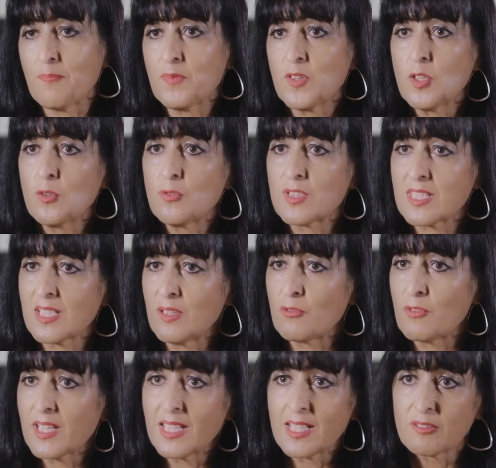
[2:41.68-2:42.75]
You
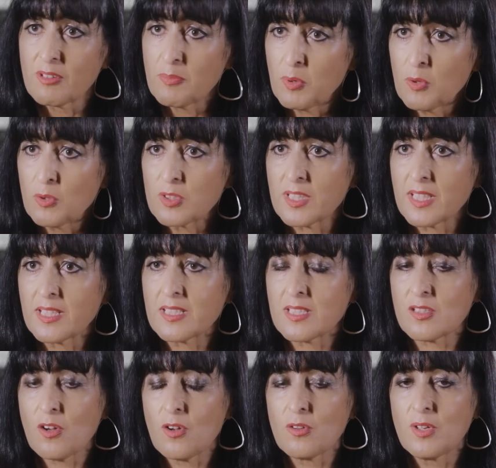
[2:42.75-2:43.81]
receive regular reporting,
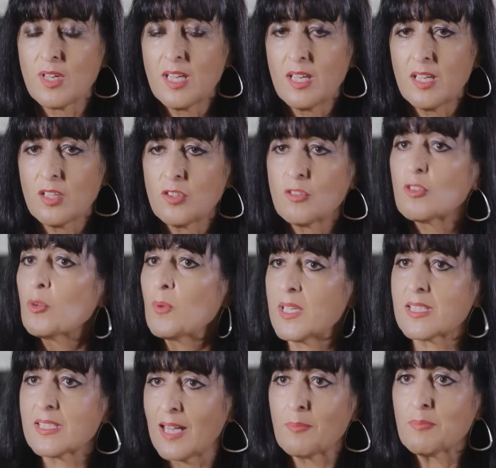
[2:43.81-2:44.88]
so you're
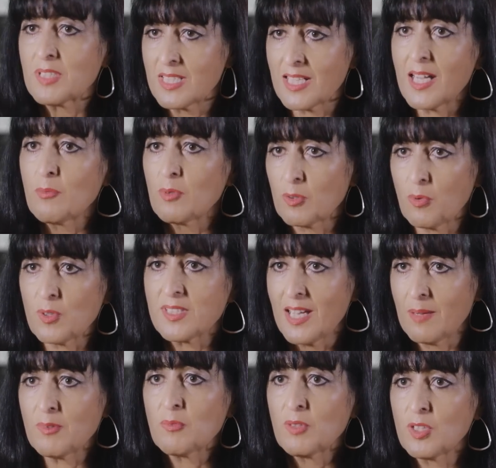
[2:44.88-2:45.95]
always up to date with what's
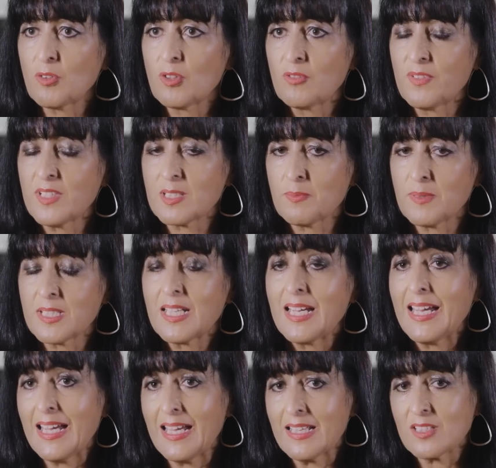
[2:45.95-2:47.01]
happening with your investment,
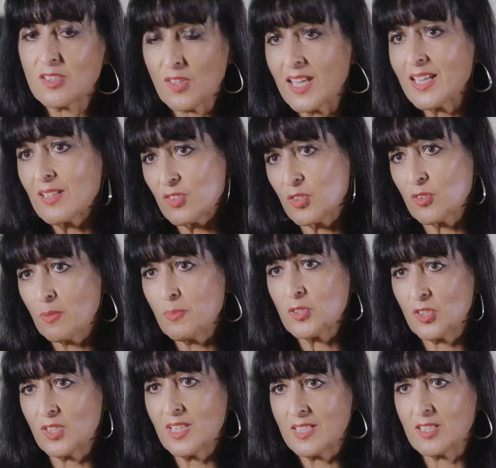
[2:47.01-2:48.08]
so that gives you an
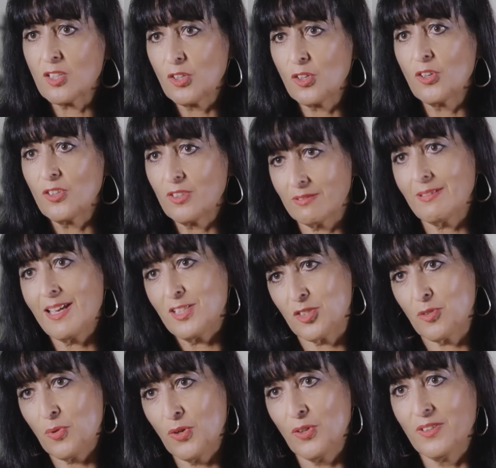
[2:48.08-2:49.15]
opportunity to learn as
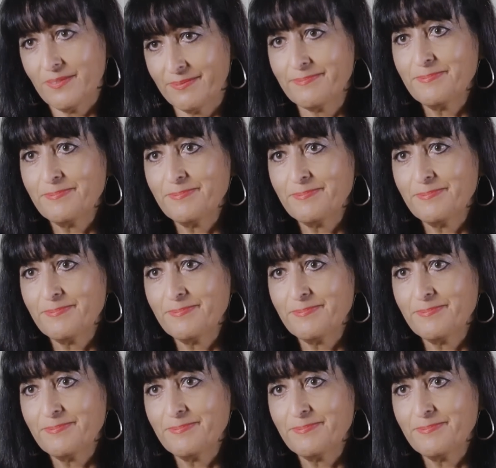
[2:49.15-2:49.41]
you earn.